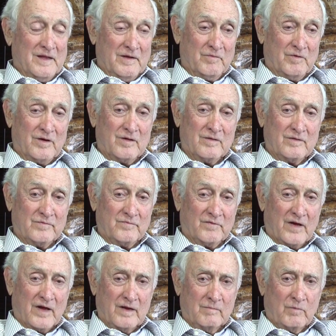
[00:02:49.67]
One of the
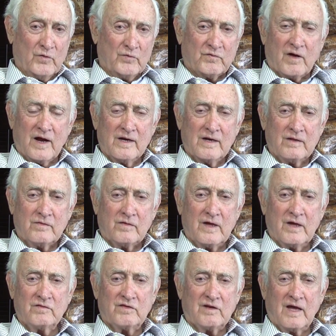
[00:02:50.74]
fright most frightening
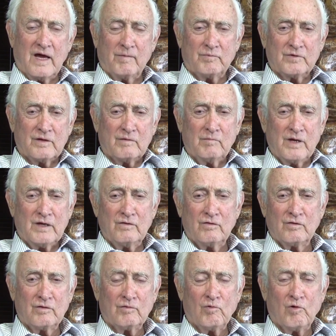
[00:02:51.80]
things that happened to me
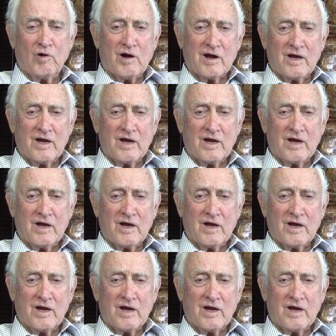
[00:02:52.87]
during the war,